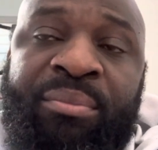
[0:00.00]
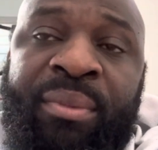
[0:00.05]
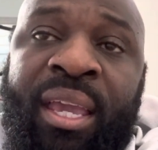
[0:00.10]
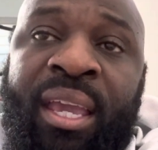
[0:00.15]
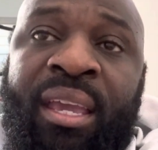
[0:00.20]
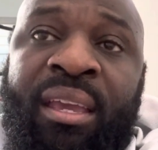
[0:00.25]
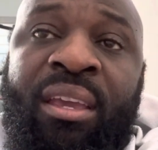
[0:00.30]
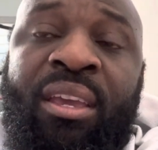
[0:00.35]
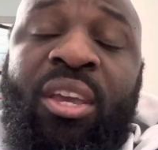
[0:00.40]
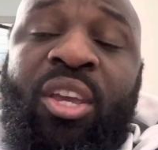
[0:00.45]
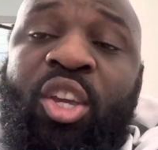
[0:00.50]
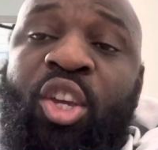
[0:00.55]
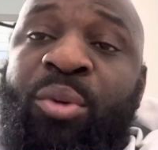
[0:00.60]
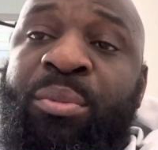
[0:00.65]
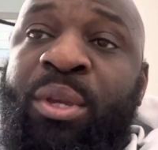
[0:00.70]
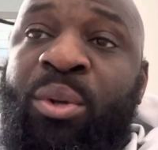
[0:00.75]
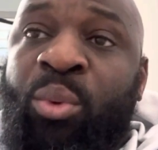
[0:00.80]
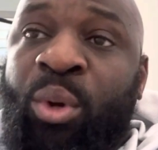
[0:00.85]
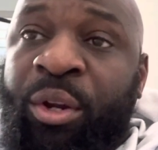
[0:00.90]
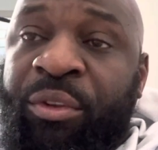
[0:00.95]
man. It'll
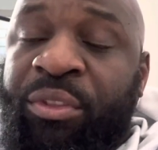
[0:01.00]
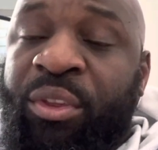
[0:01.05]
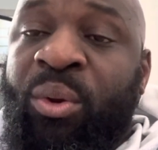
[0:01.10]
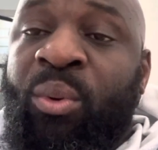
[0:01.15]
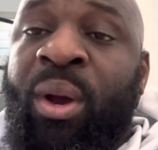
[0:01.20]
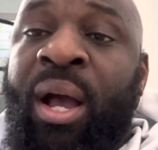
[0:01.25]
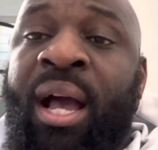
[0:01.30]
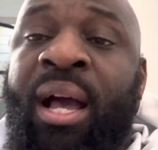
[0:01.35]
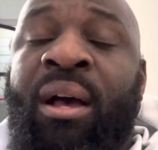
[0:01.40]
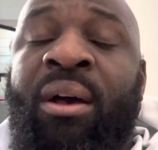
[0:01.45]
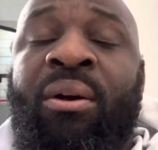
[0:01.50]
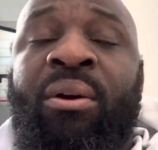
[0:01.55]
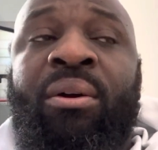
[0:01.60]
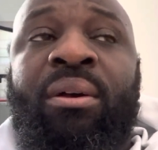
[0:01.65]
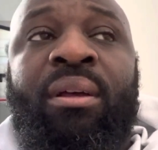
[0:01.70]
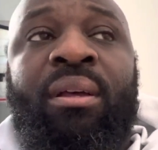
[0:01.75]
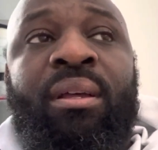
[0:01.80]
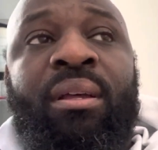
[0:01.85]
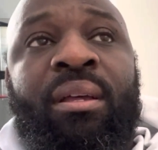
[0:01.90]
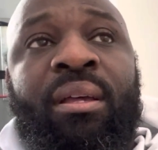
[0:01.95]
be worth your while.